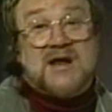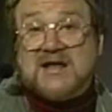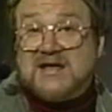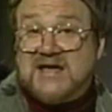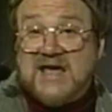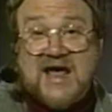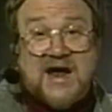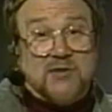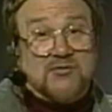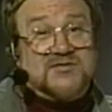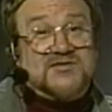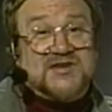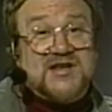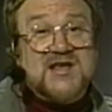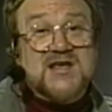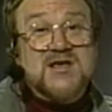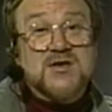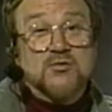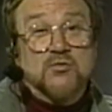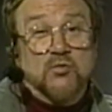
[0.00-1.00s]

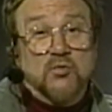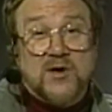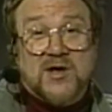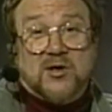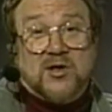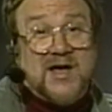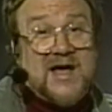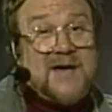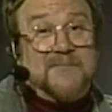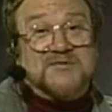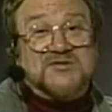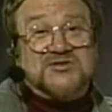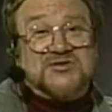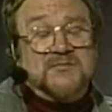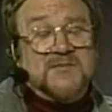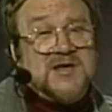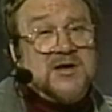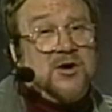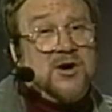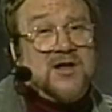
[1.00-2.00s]
guarantee you will. It happens
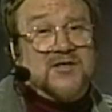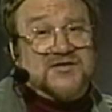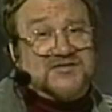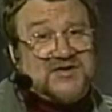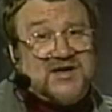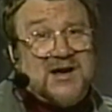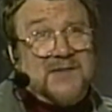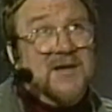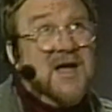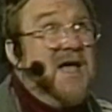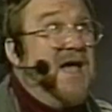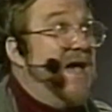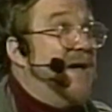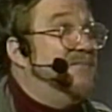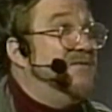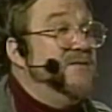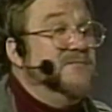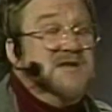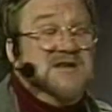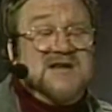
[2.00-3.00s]
to me all the time.
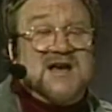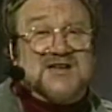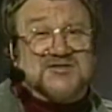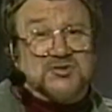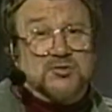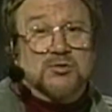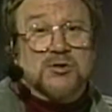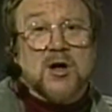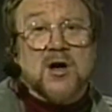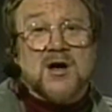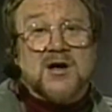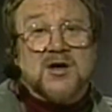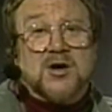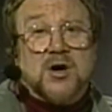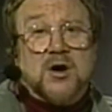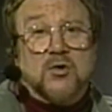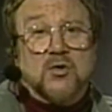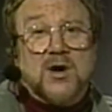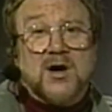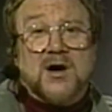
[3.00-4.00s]
Happened to me not too long
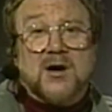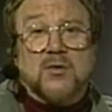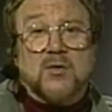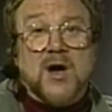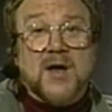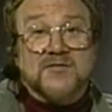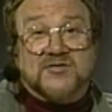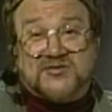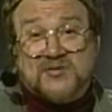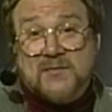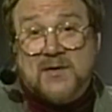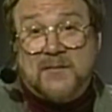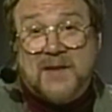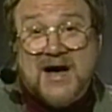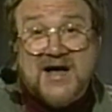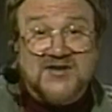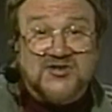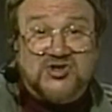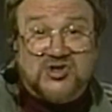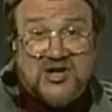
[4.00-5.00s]
ago on some of
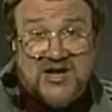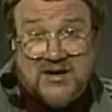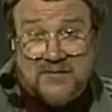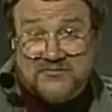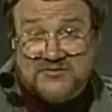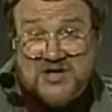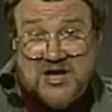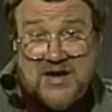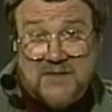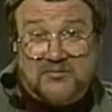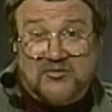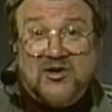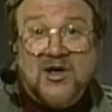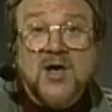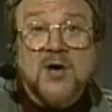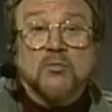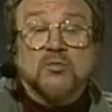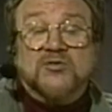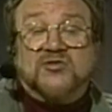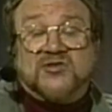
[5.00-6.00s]
my jam tapes
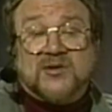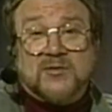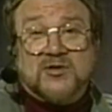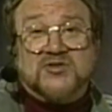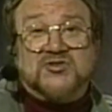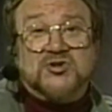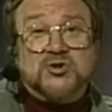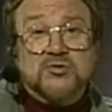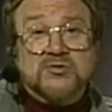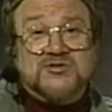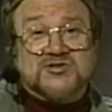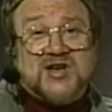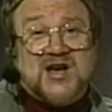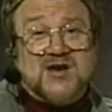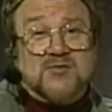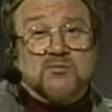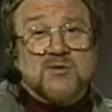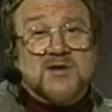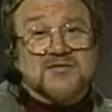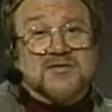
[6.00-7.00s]
with some of the tunes
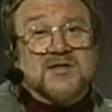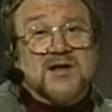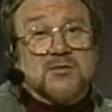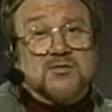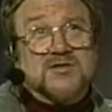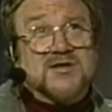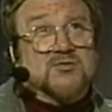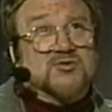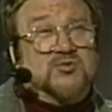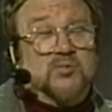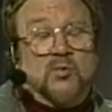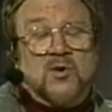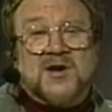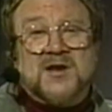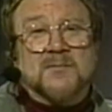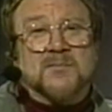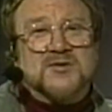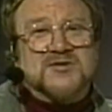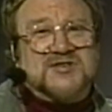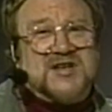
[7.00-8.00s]
I'd written. There was one
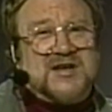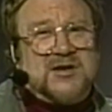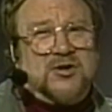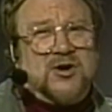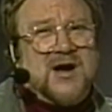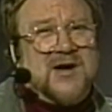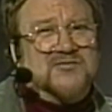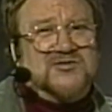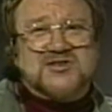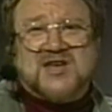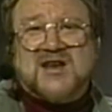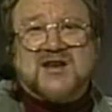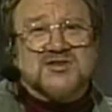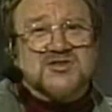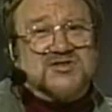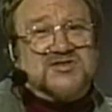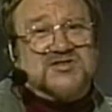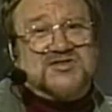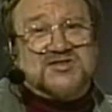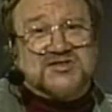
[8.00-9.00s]
in particular I was getting
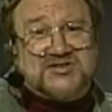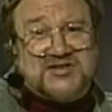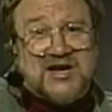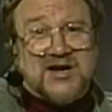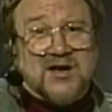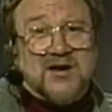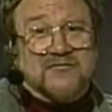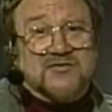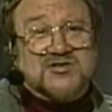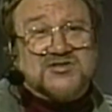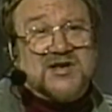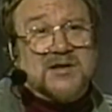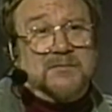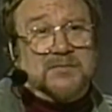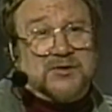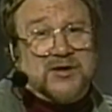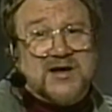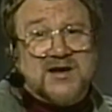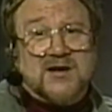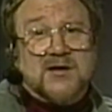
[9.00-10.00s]
just sick of because I'd
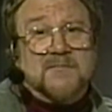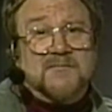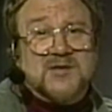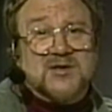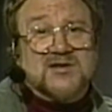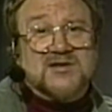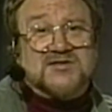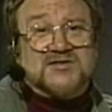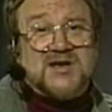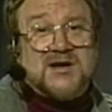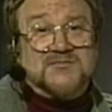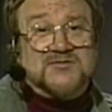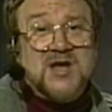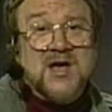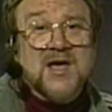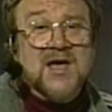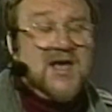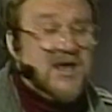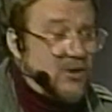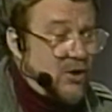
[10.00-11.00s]
played it a million times.
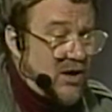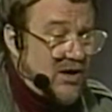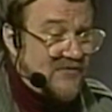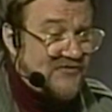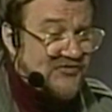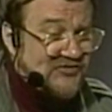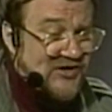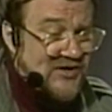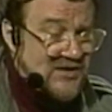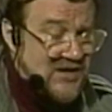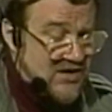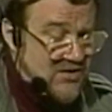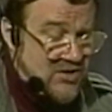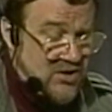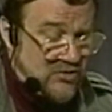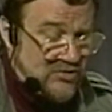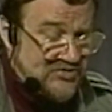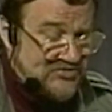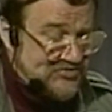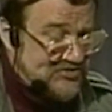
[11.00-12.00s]
And all of a sudden I
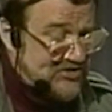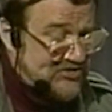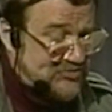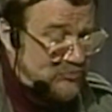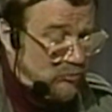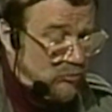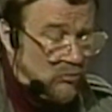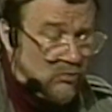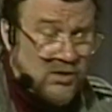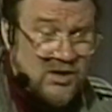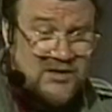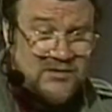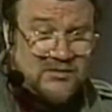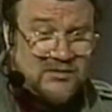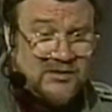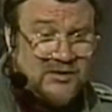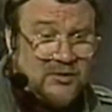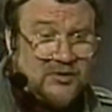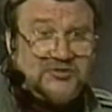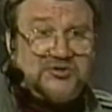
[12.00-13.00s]
noticed this one
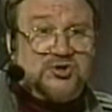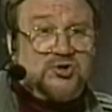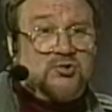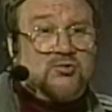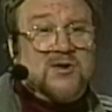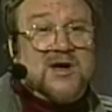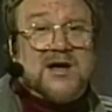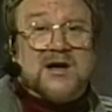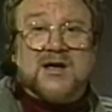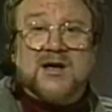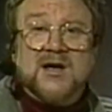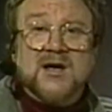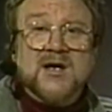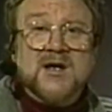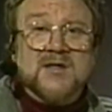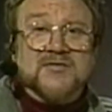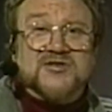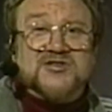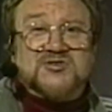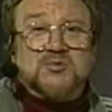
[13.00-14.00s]
little trick,
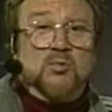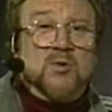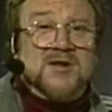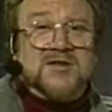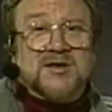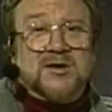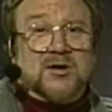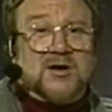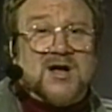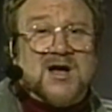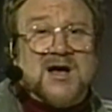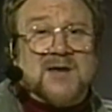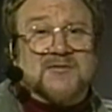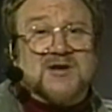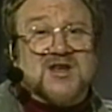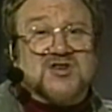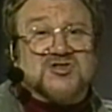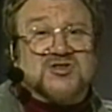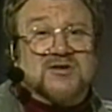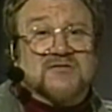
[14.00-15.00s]
this one little
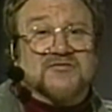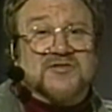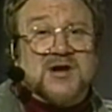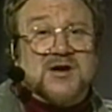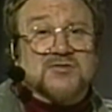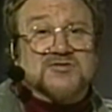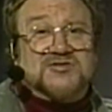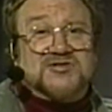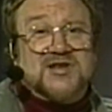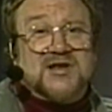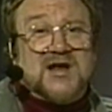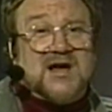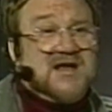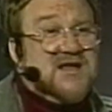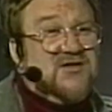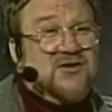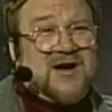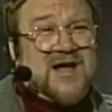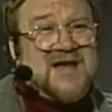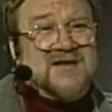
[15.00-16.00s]
combination of notes that I
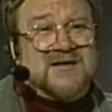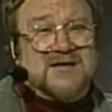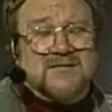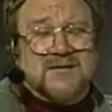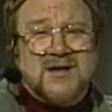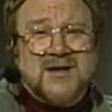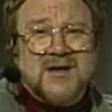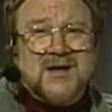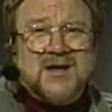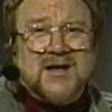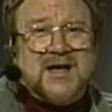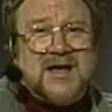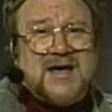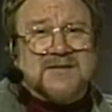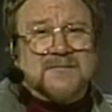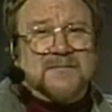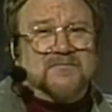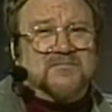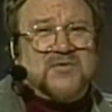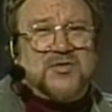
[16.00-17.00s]
either
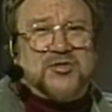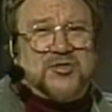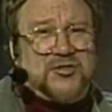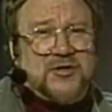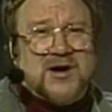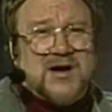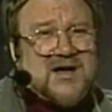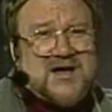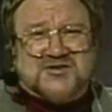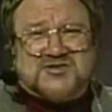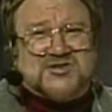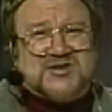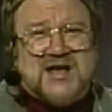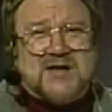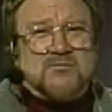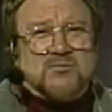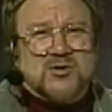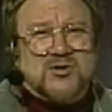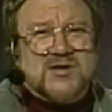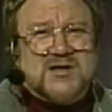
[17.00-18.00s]
I just
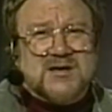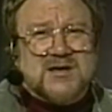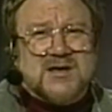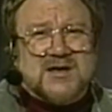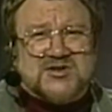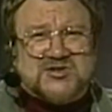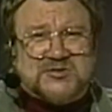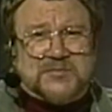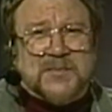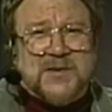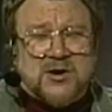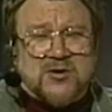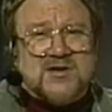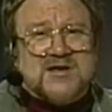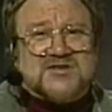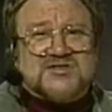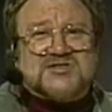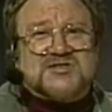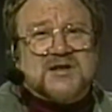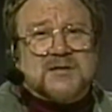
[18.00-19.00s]
hadn't really
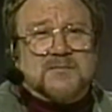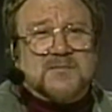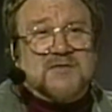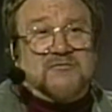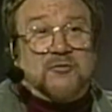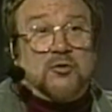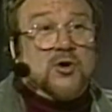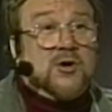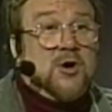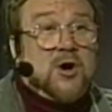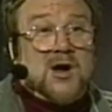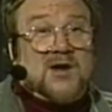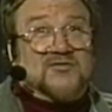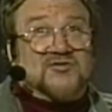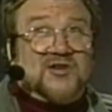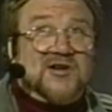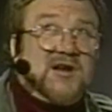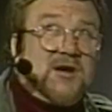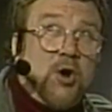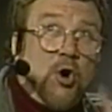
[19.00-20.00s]
experienced it before. And all of a
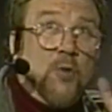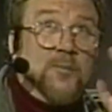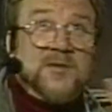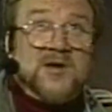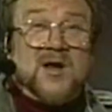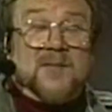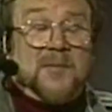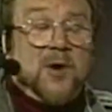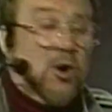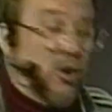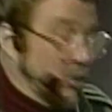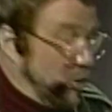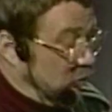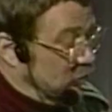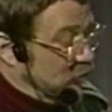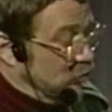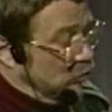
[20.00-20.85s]
sudden it opened up a whole new